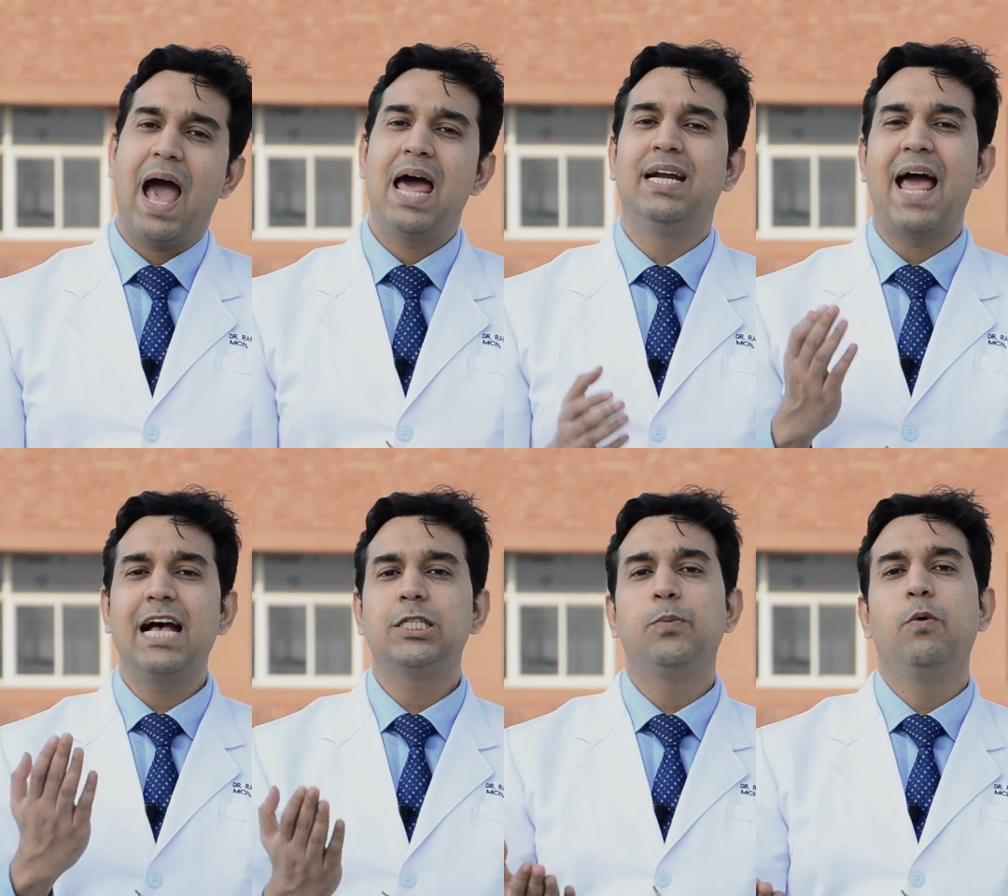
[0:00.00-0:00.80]
and it
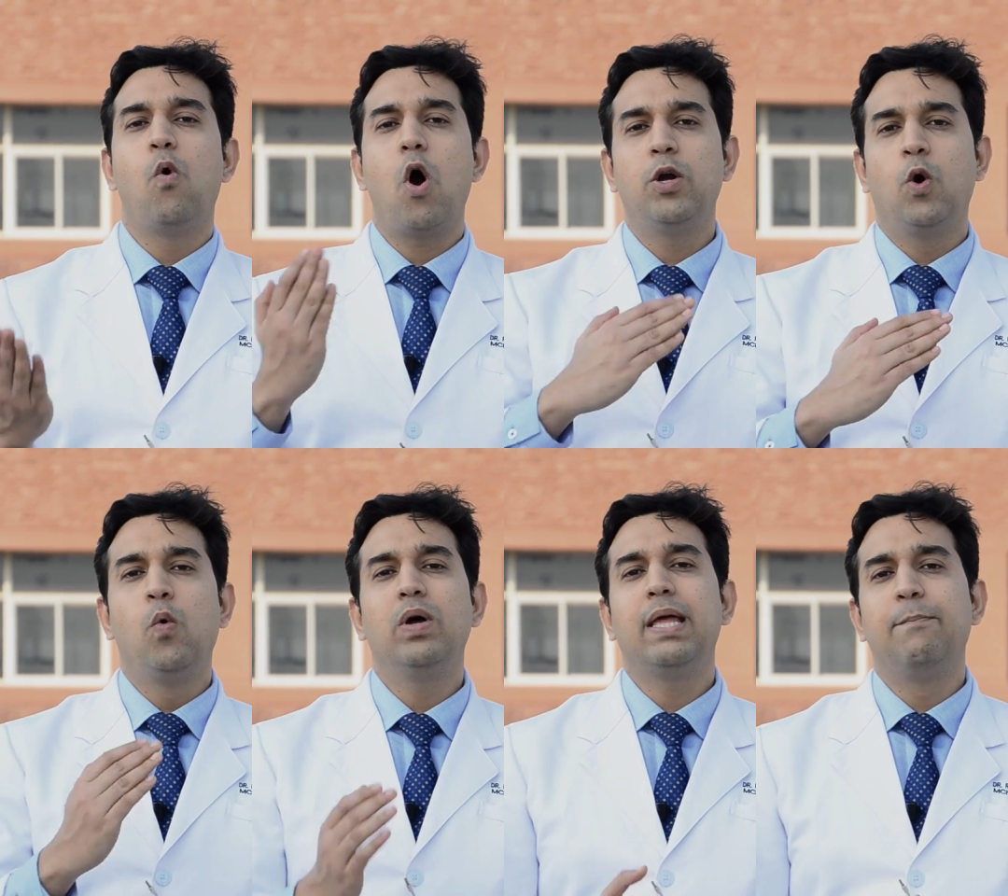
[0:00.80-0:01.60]
has to be worn
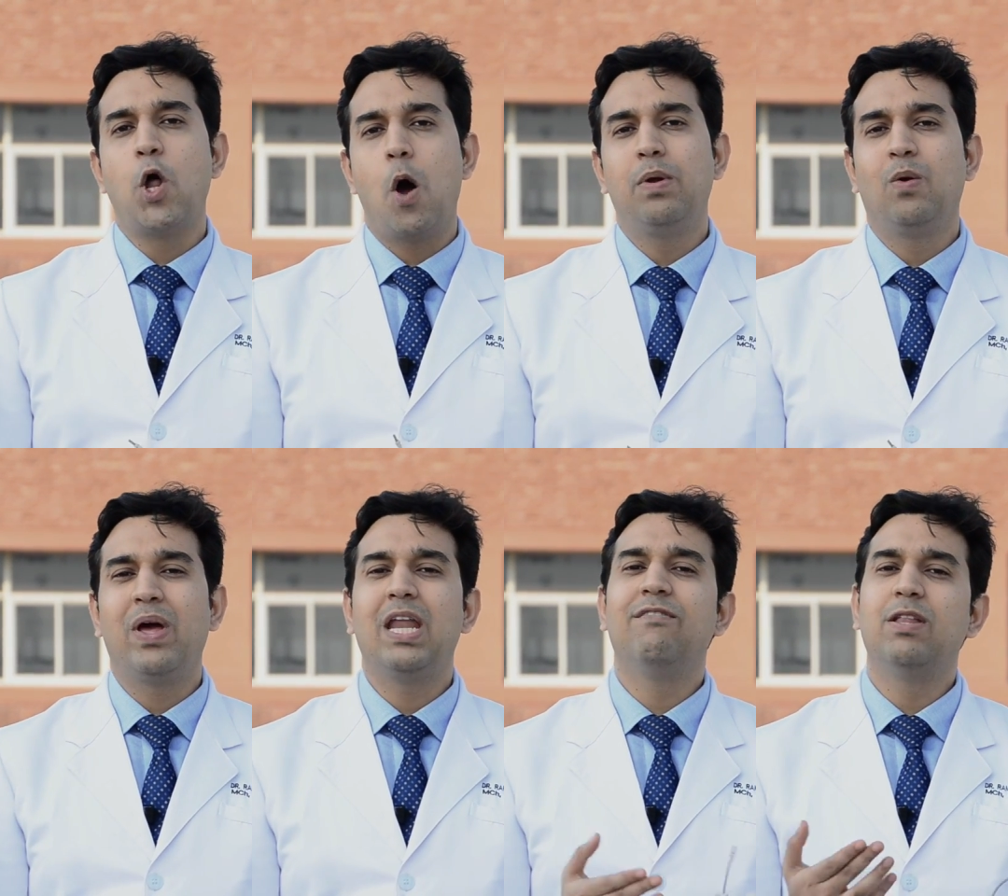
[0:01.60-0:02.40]
over the abdomen
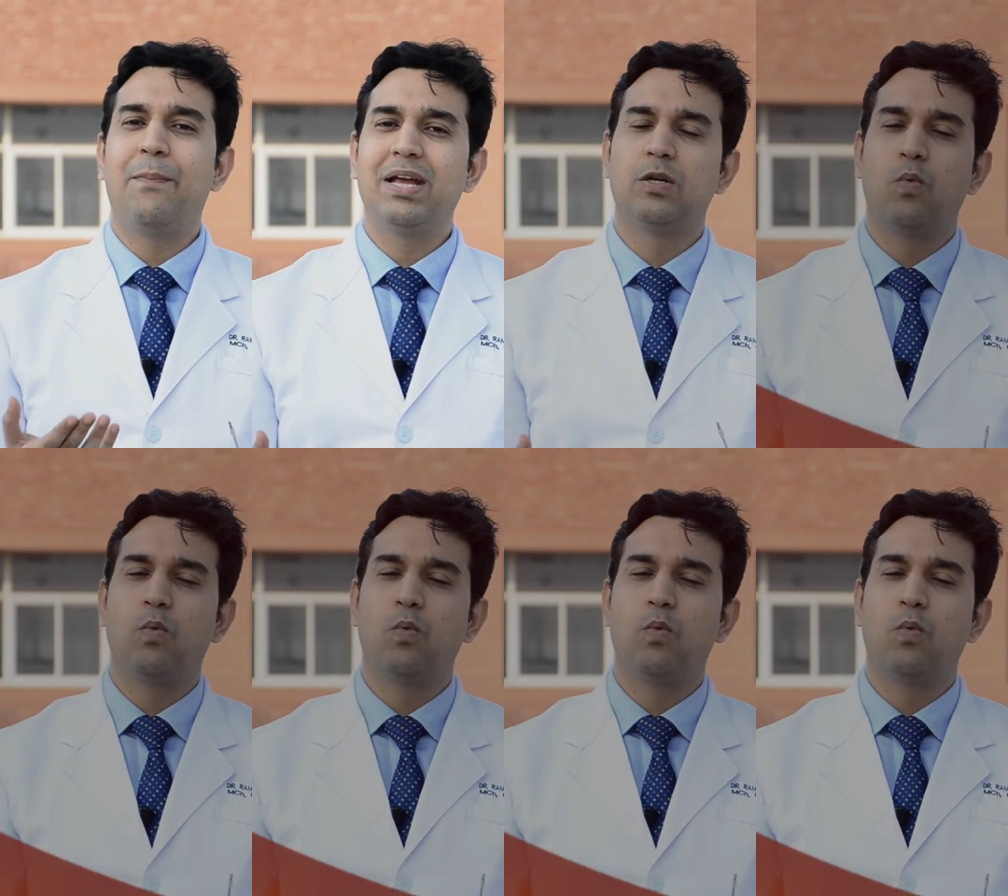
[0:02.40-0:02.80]
whenever the patient